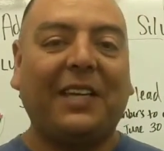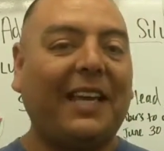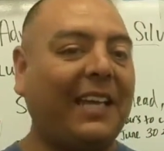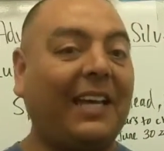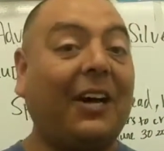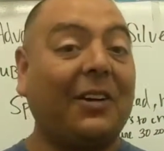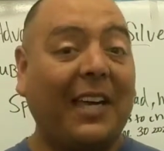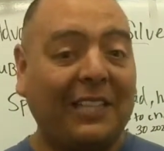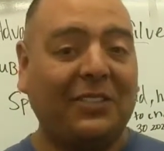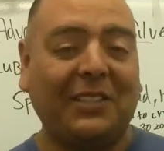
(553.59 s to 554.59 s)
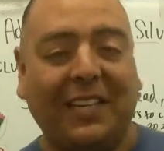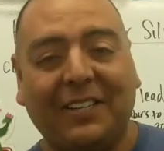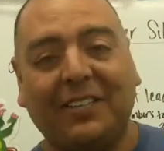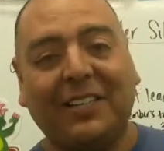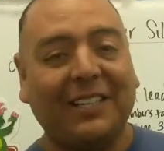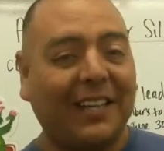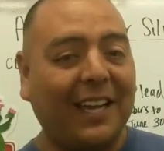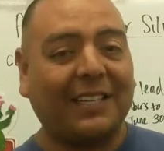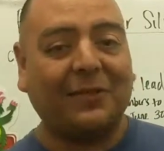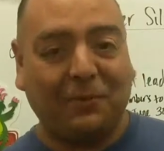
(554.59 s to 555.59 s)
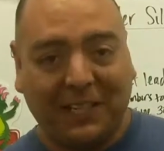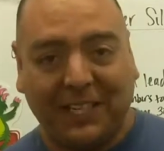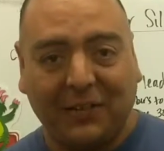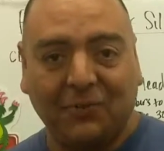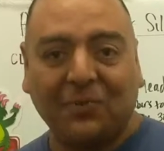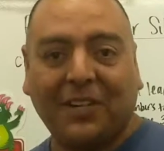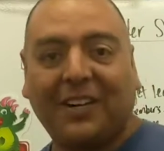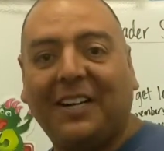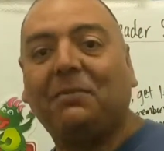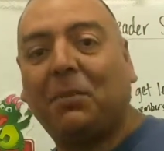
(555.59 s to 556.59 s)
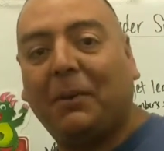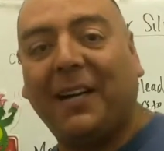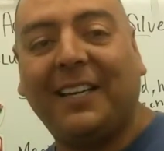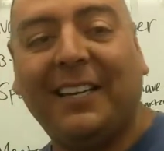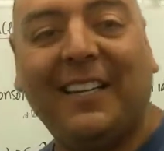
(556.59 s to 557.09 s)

and I'll catch you later in the next video. All right, bye-bye.